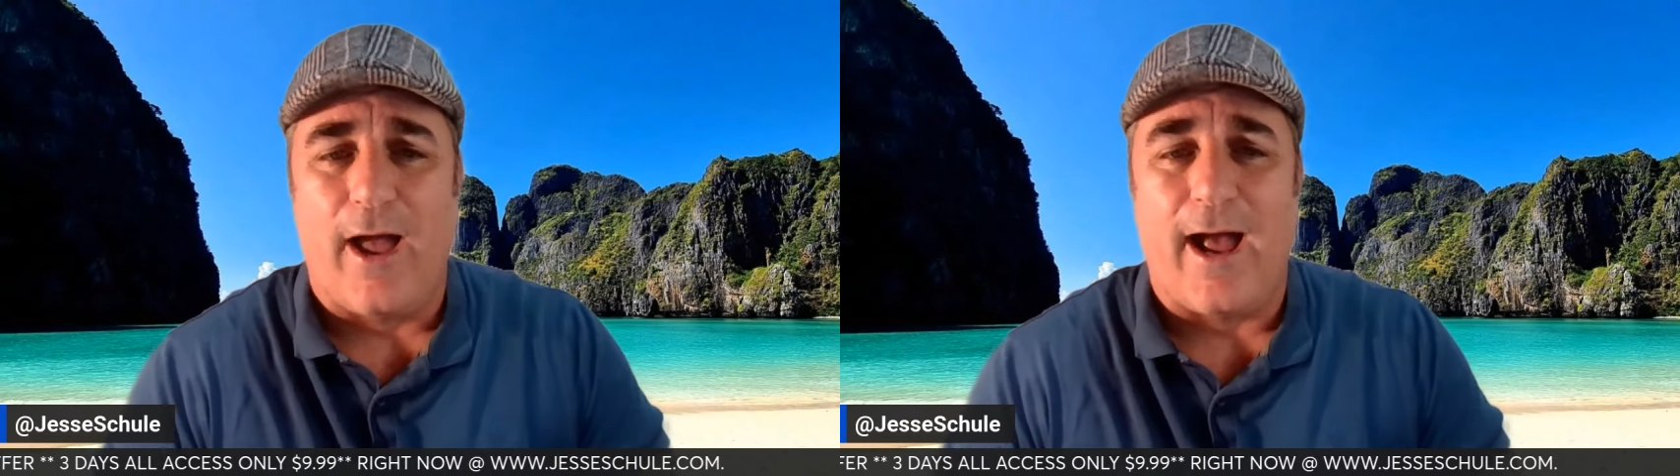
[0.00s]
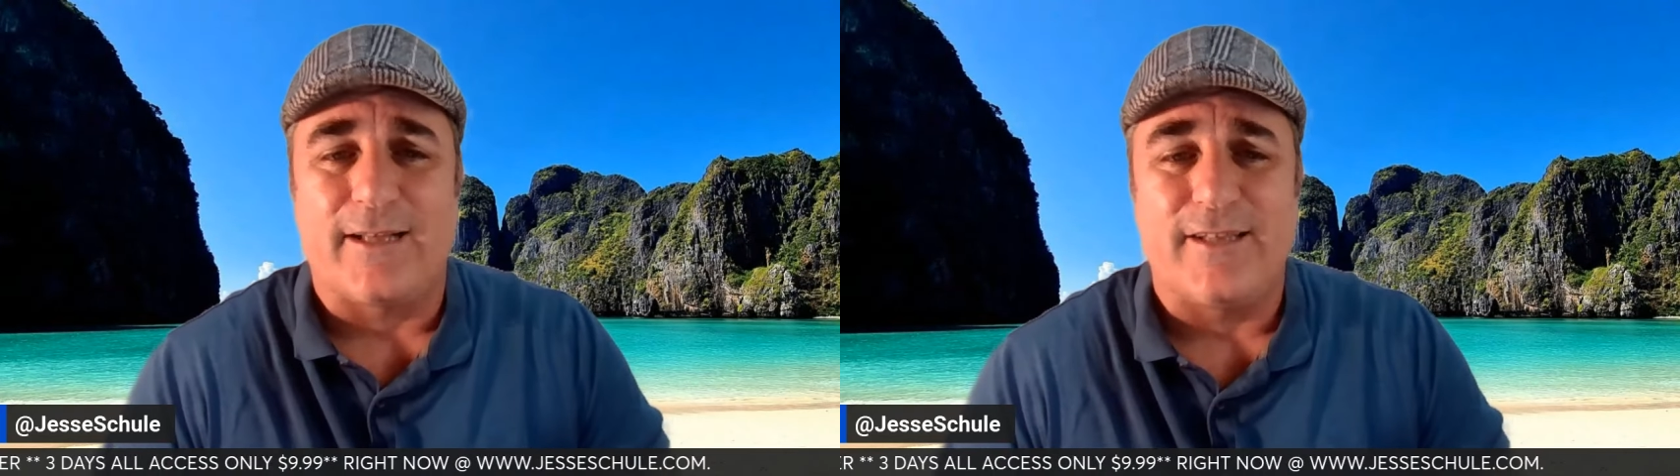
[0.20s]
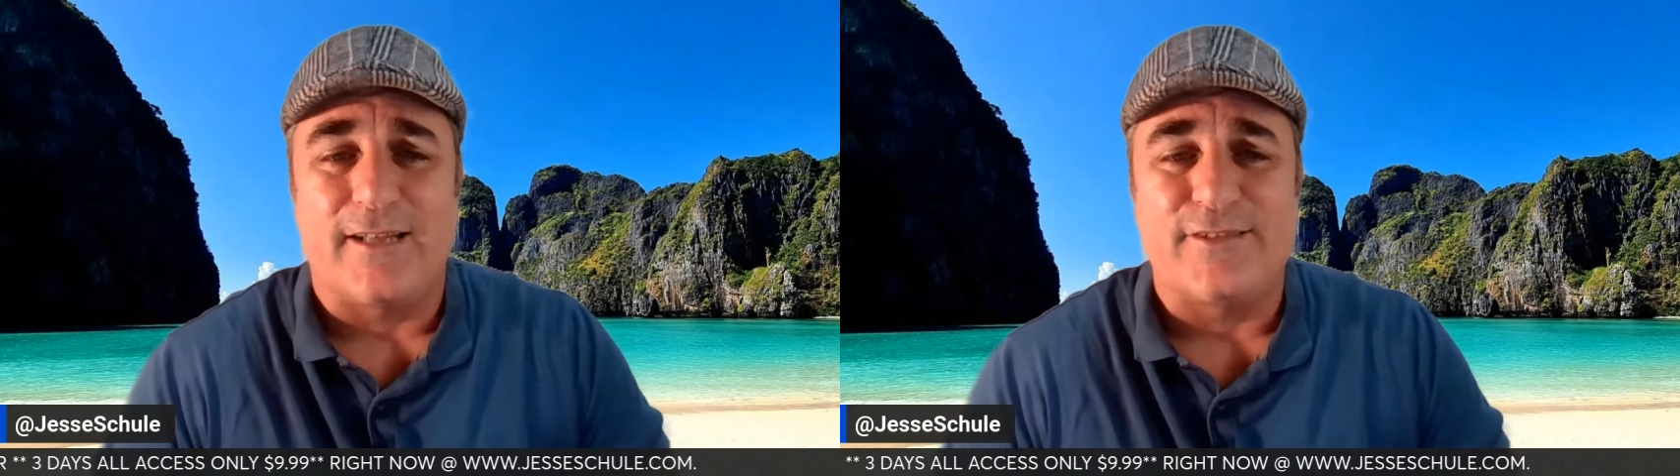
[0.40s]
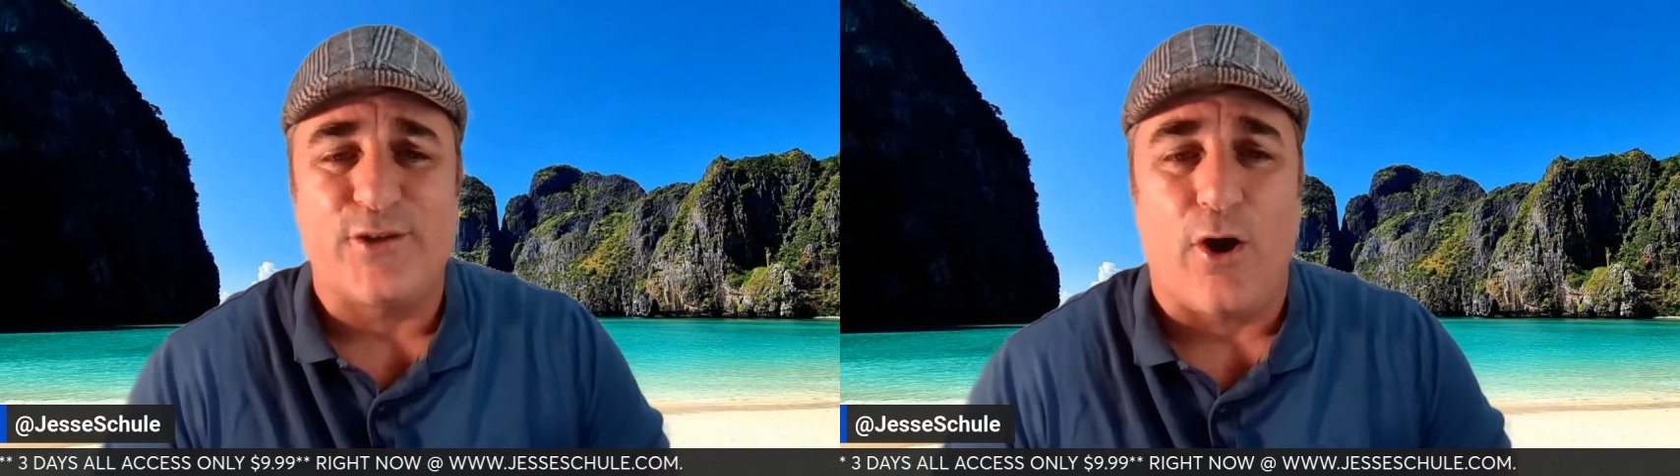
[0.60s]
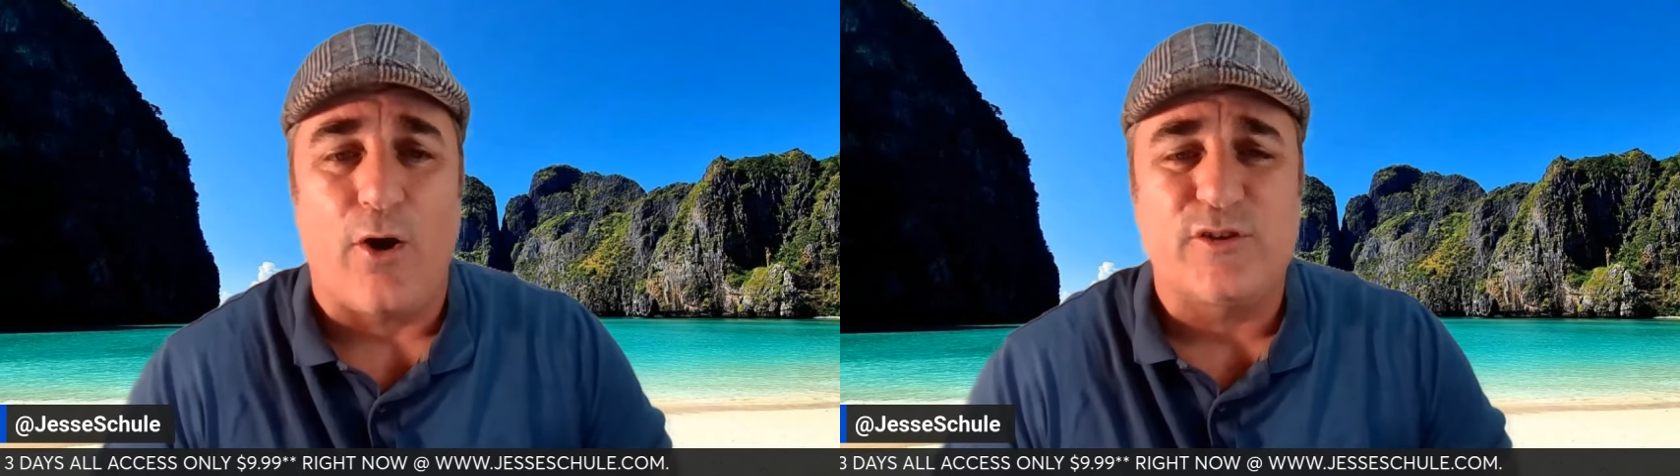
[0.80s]
access,
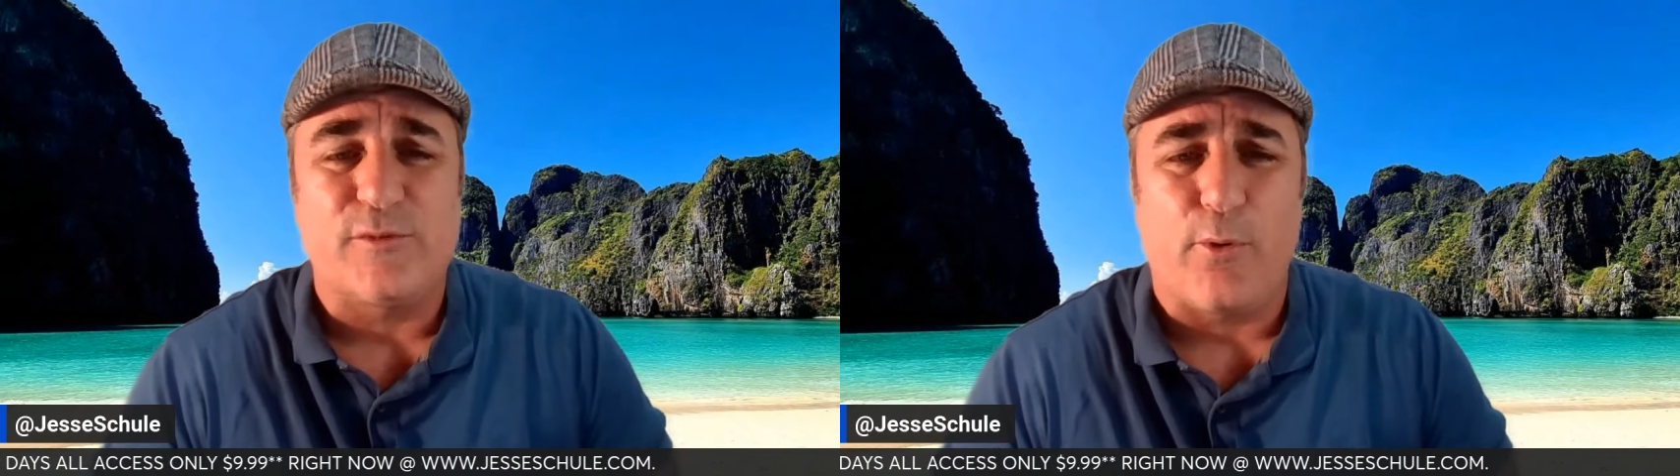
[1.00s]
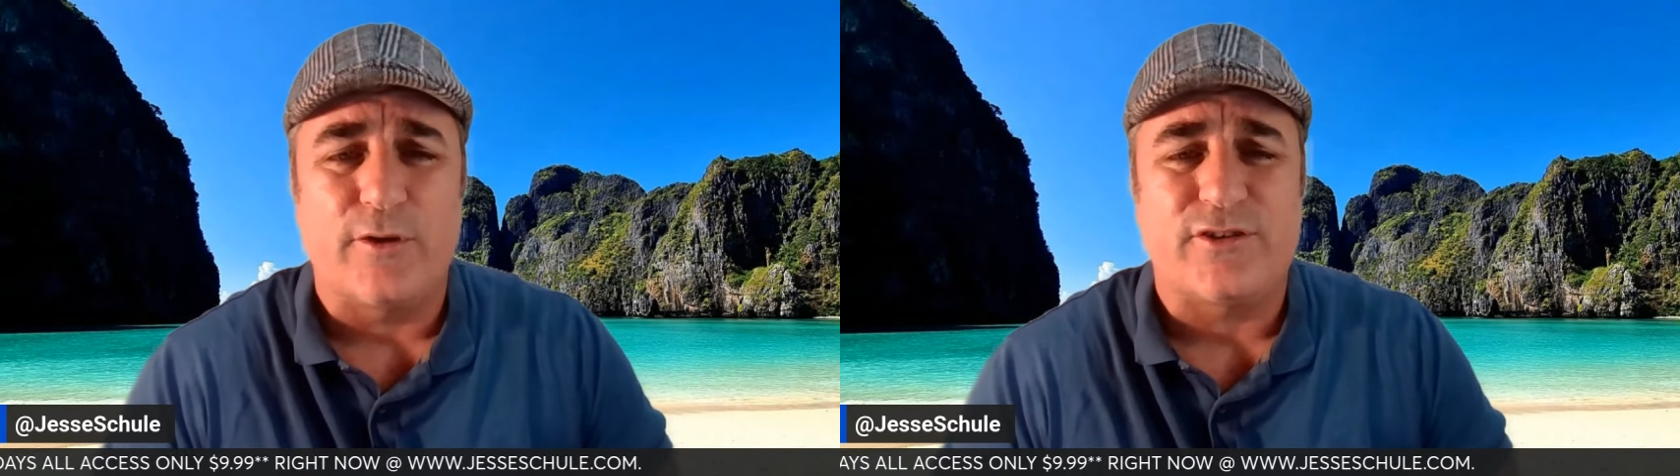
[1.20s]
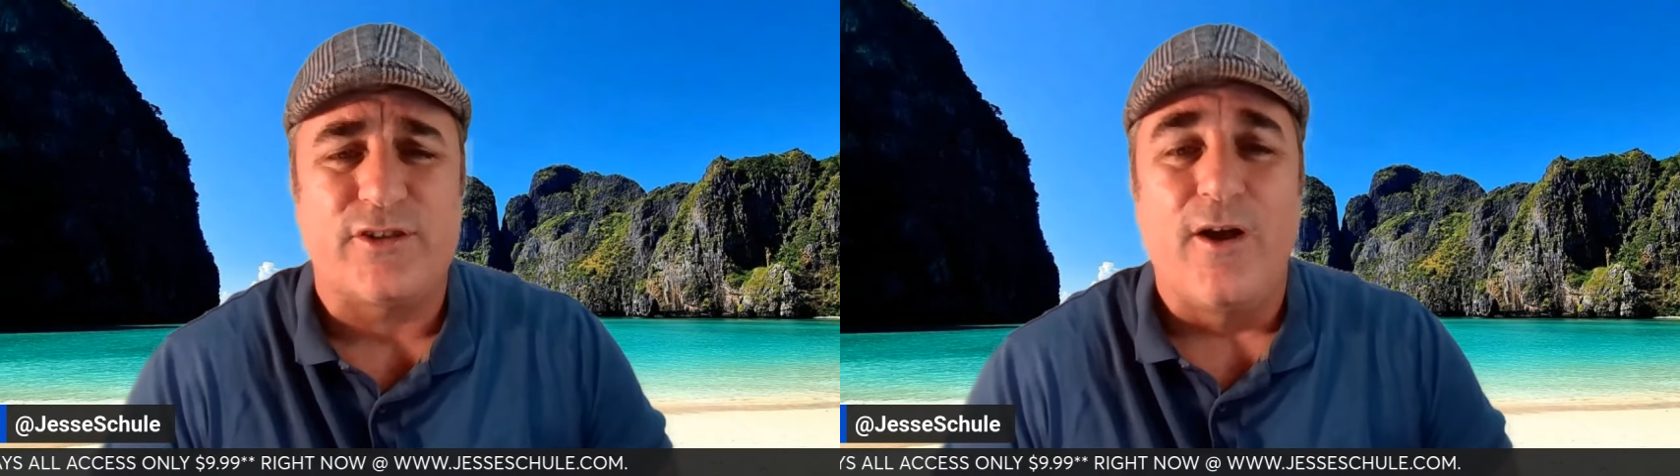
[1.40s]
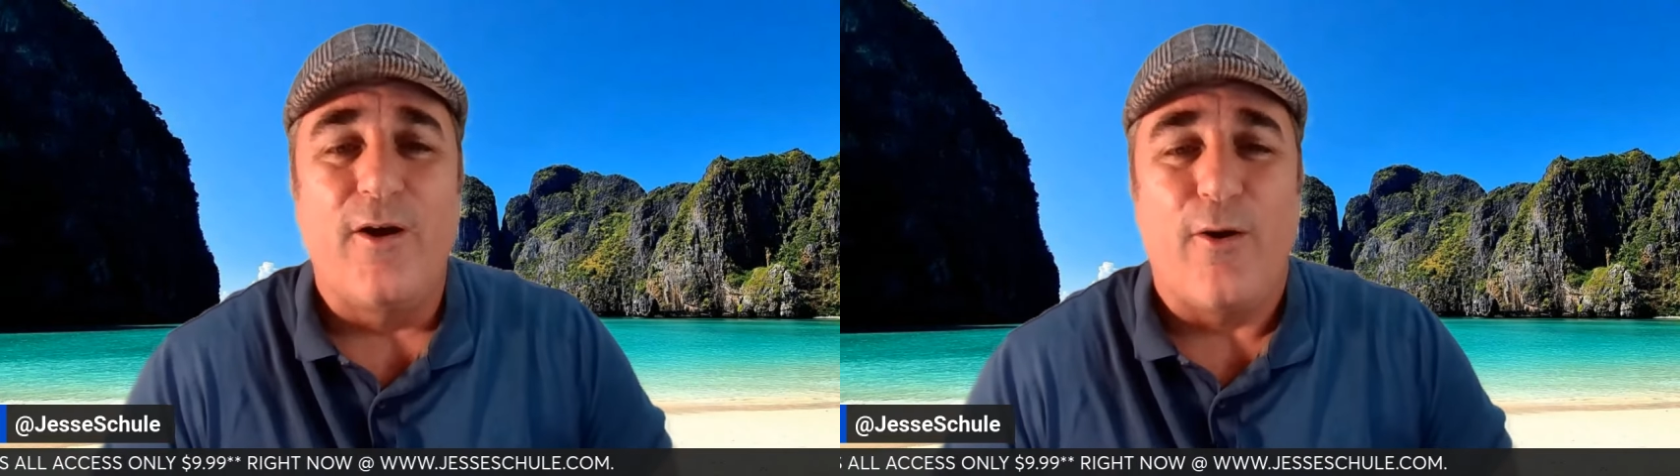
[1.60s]
all sports,